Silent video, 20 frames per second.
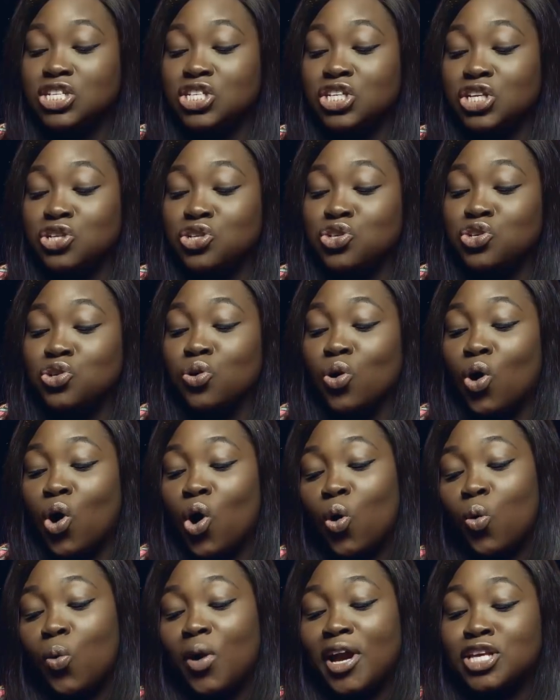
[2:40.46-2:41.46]
Did you
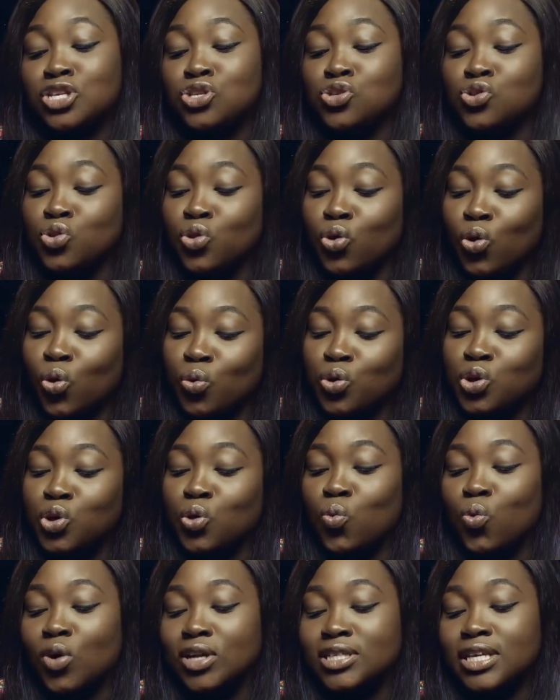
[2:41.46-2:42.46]
always know
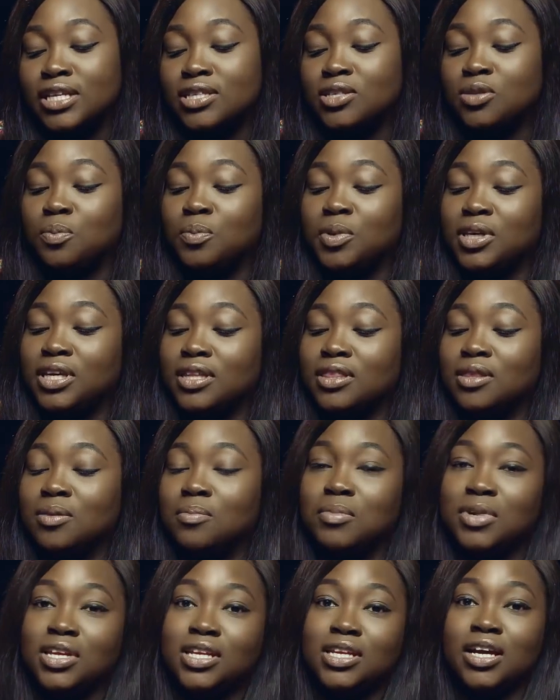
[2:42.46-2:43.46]
you wanted to be in
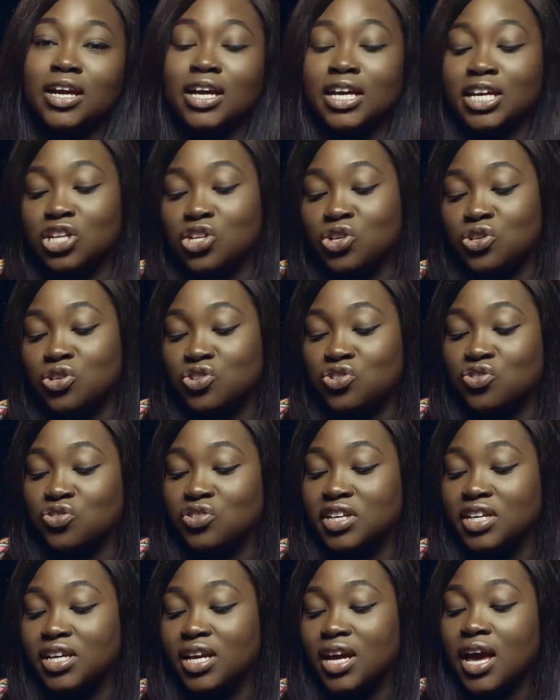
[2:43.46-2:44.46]
the media
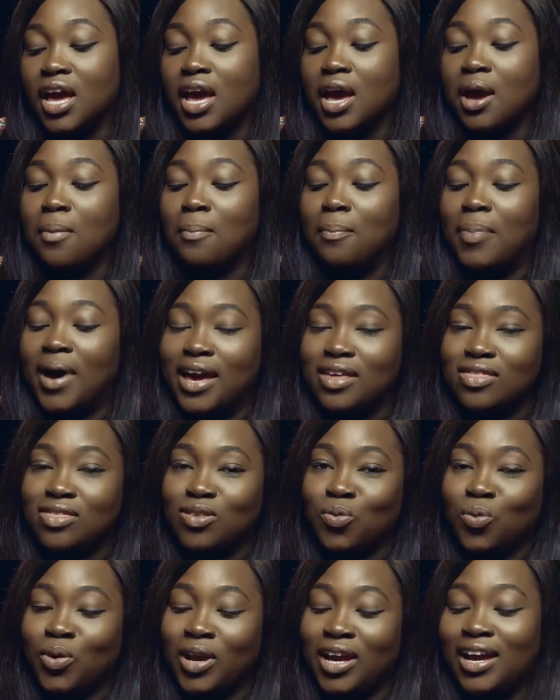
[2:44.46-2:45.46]
industry? By
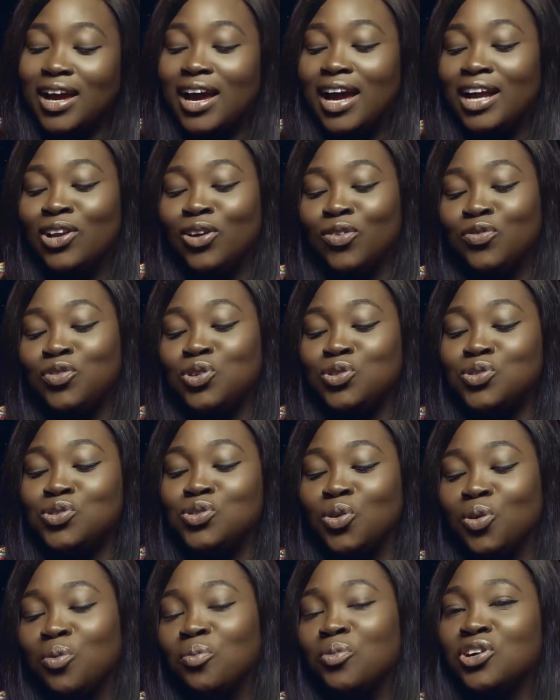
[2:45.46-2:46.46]
the way, I love you
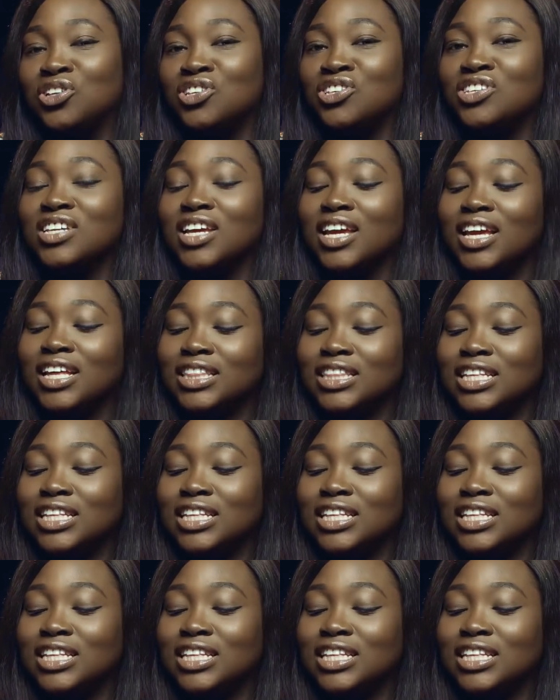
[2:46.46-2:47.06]
so much.